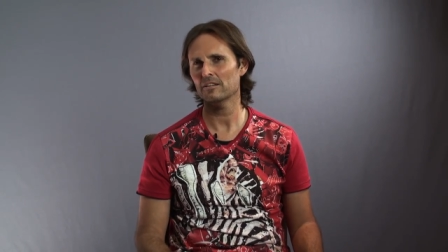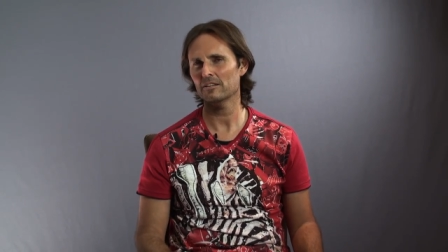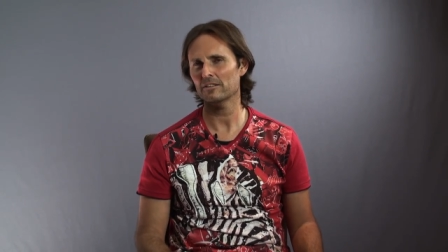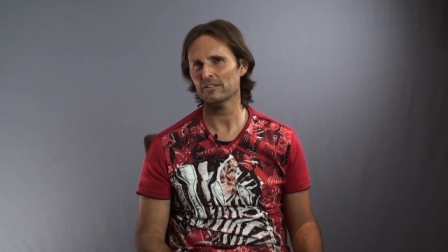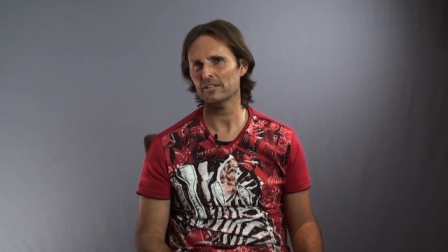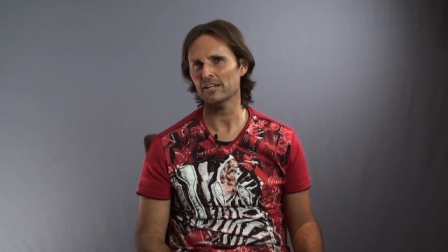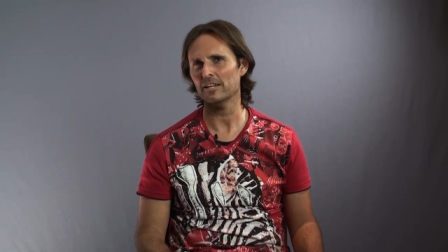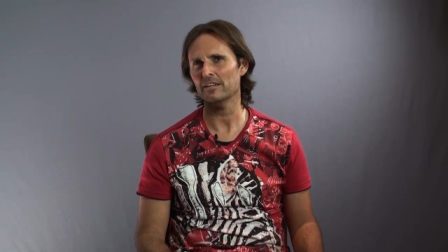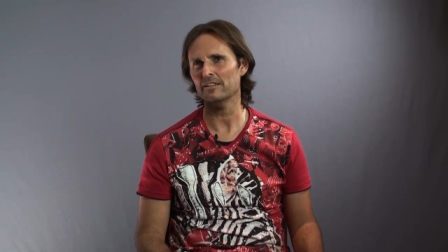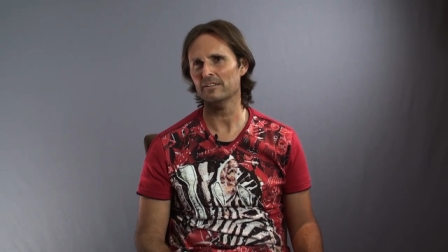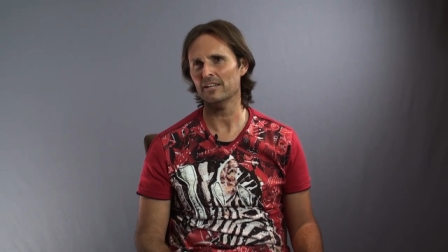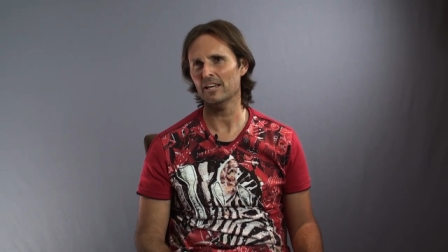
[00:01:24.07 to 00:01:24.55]

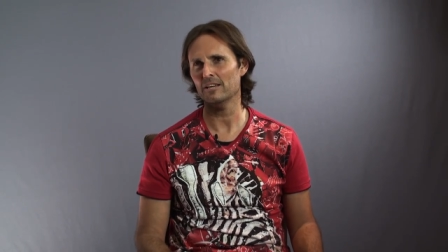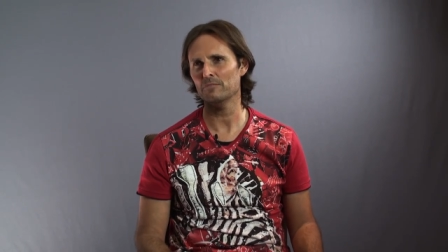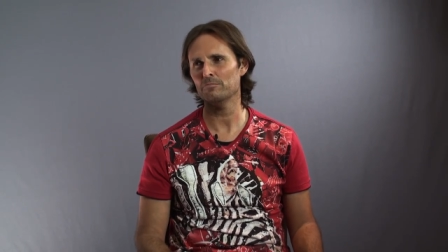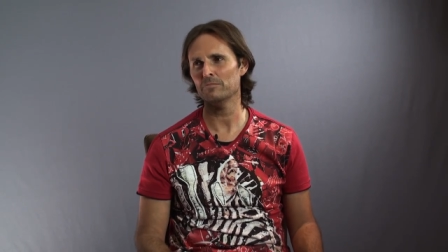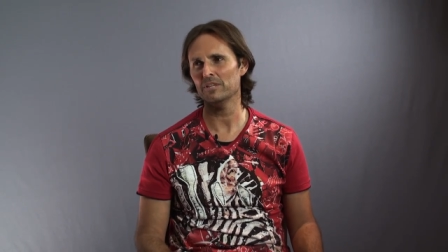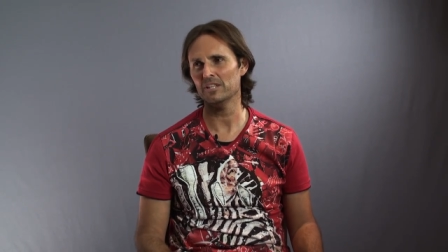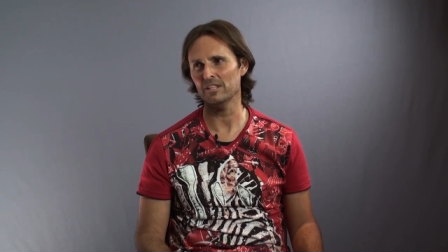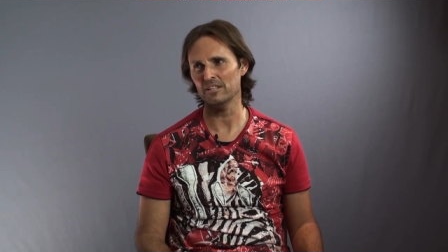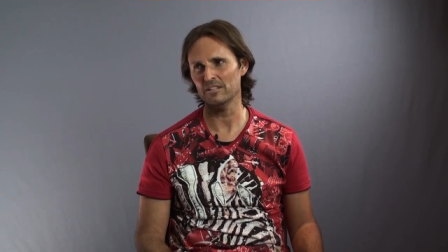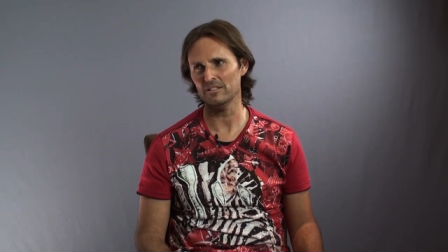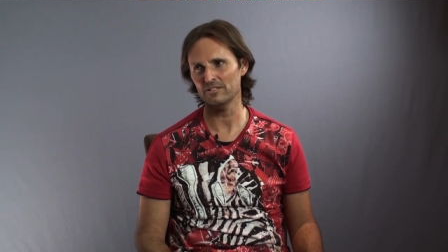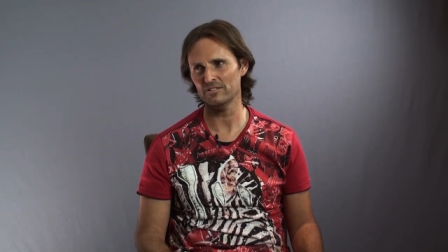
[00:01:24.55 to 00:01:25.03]
Okay,
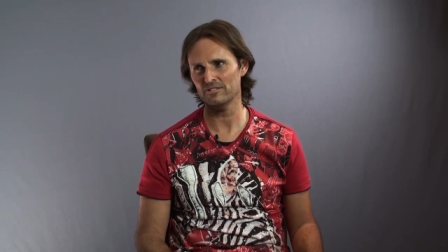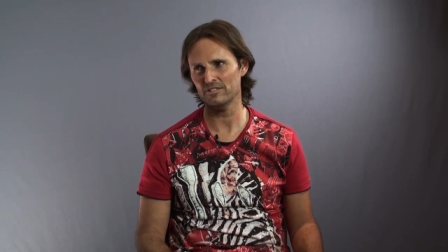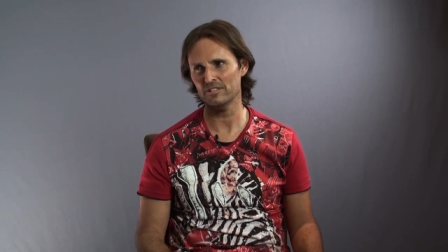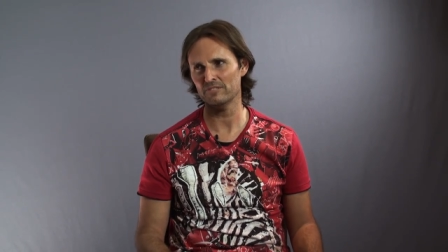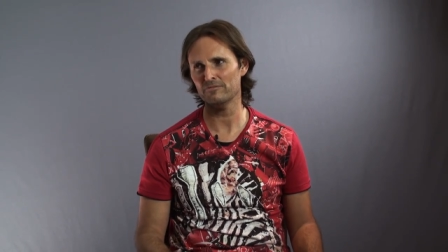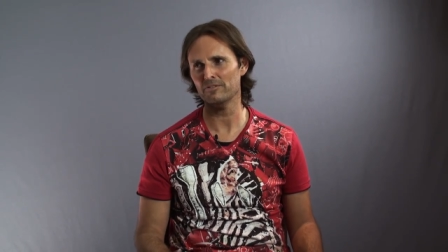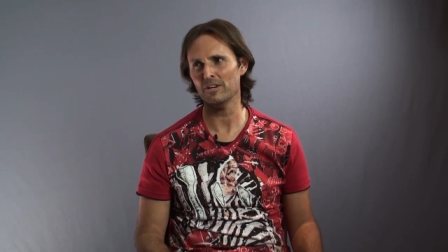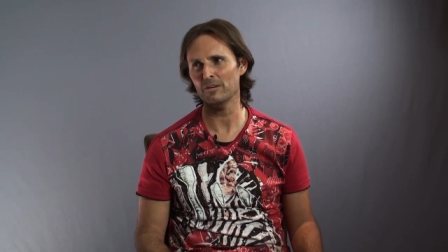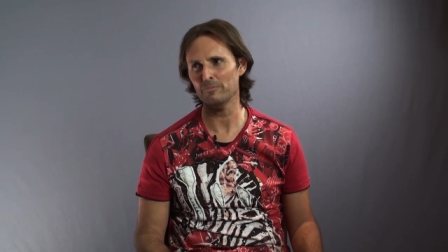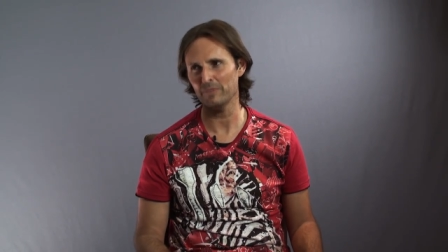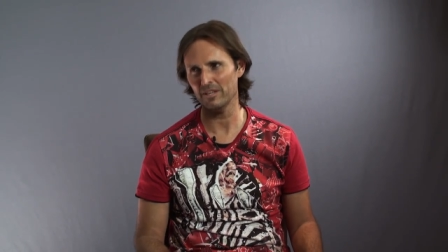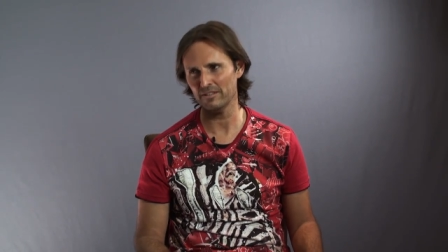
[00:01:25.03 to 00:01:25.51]
that means
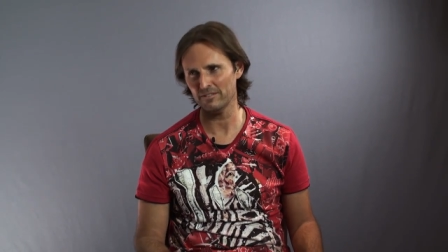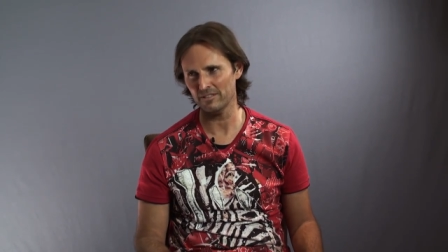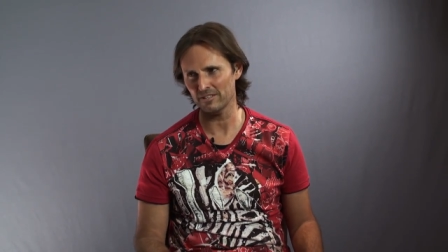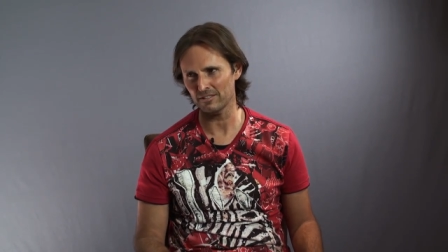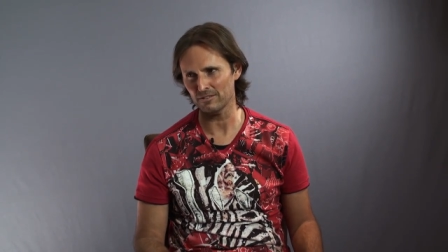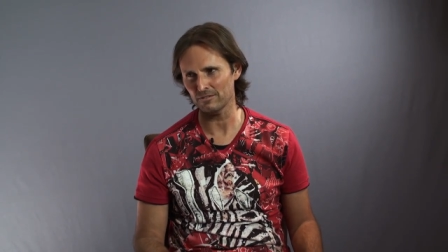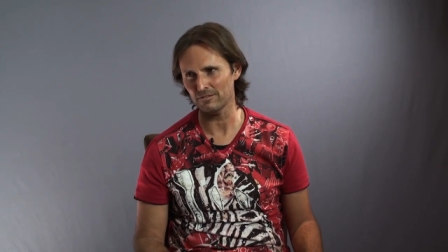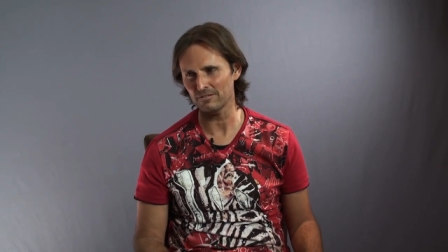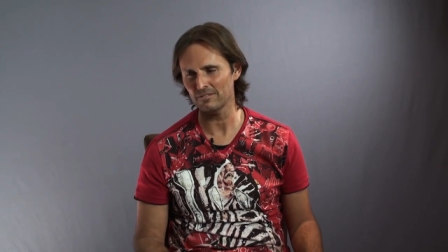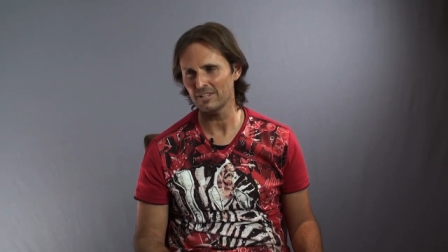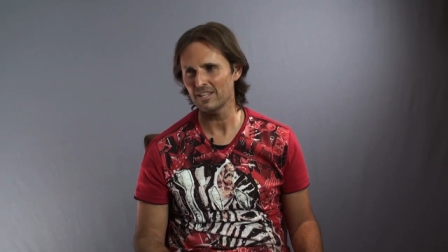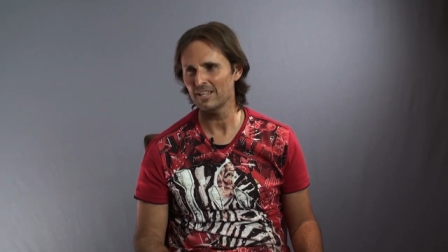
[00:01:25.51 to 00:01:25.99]
if I'm
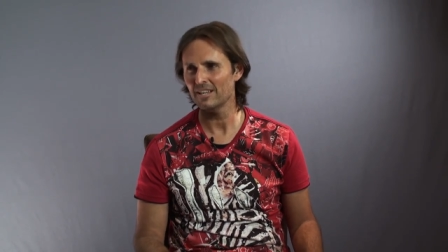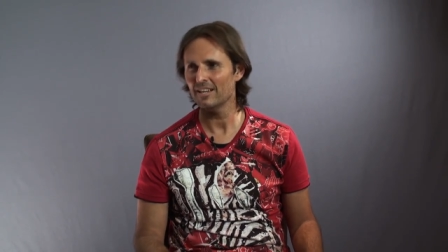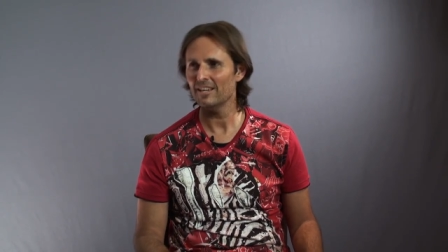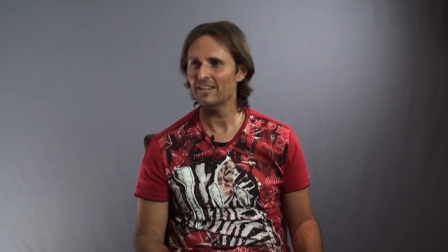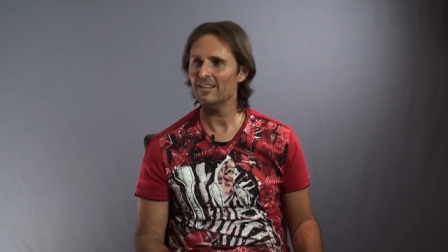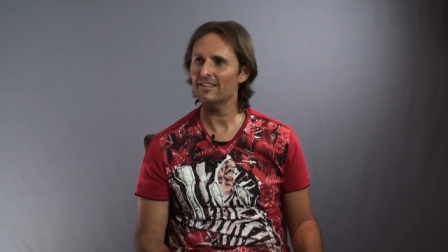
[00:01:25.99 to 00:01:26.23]
ethical,